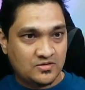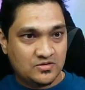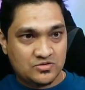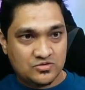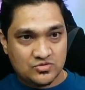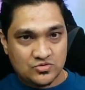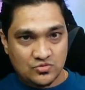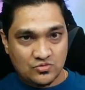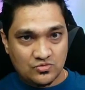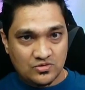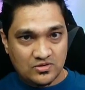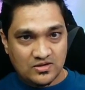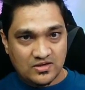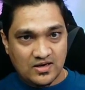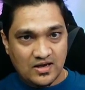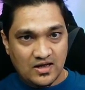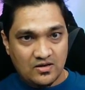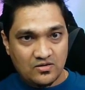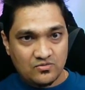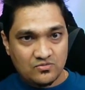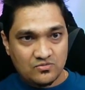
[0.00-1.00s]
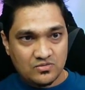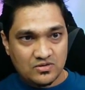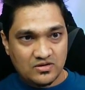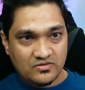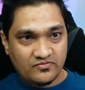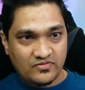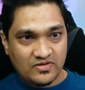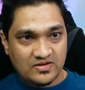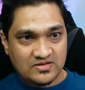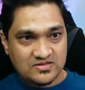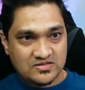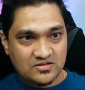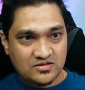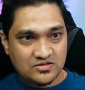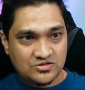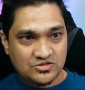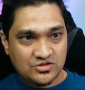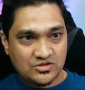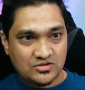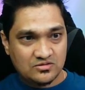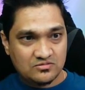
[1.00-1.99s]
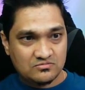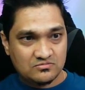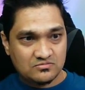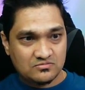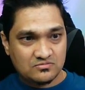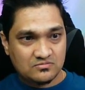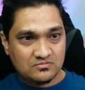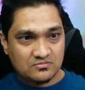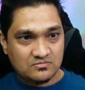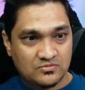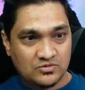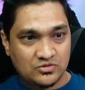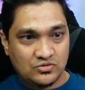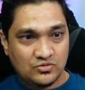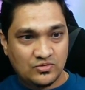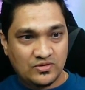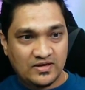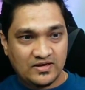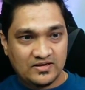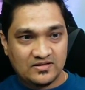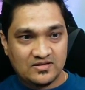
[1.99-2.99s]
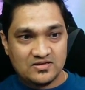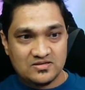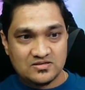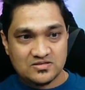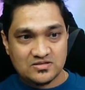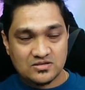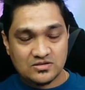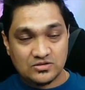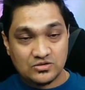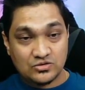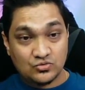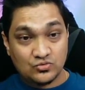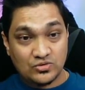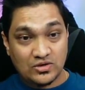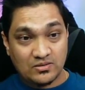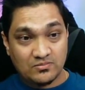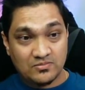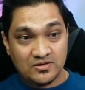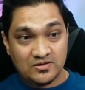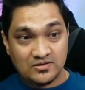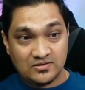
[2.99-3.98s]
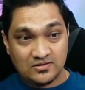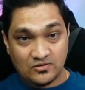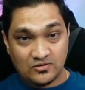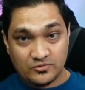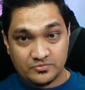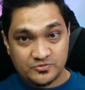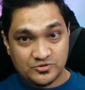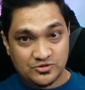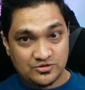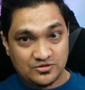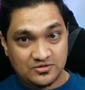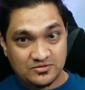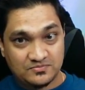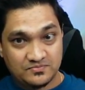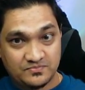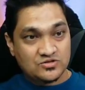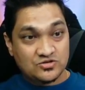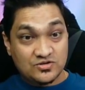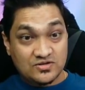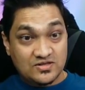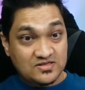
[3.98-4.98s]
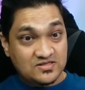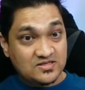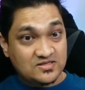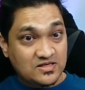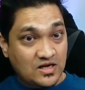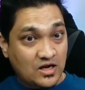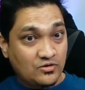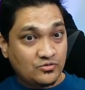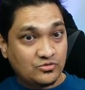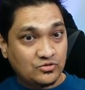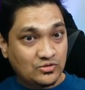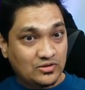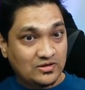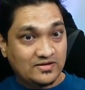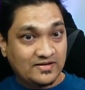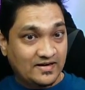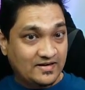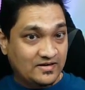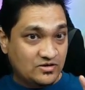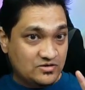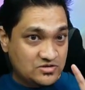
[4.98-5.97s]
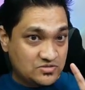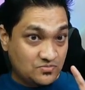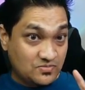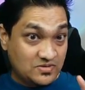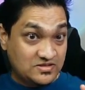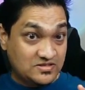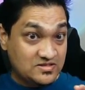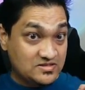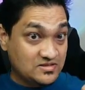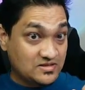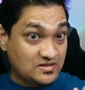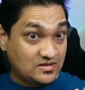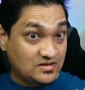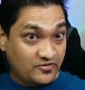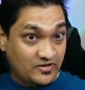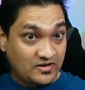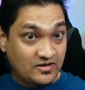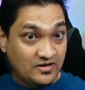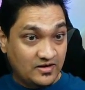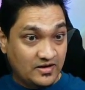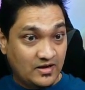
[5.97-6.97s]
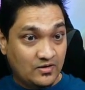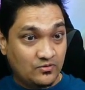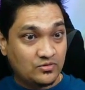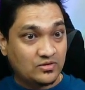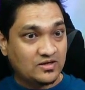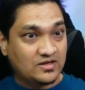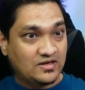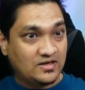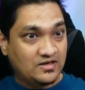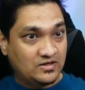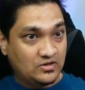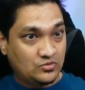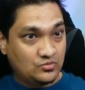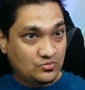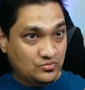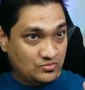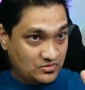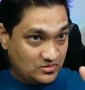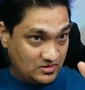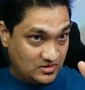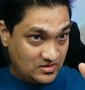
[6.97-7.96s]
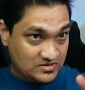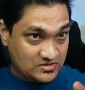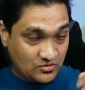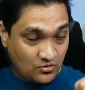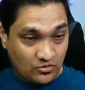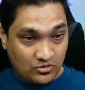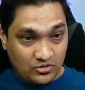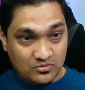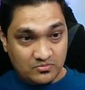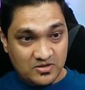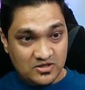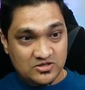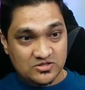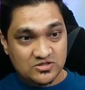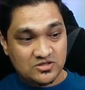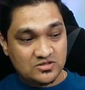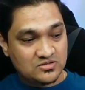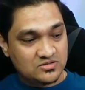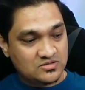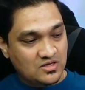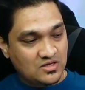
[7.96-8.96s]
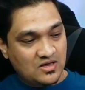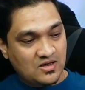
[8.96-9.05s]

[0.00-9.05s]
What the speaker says: So now if I search here, you get this 2 double option. So this is how you'll get your switches figured out into these automations,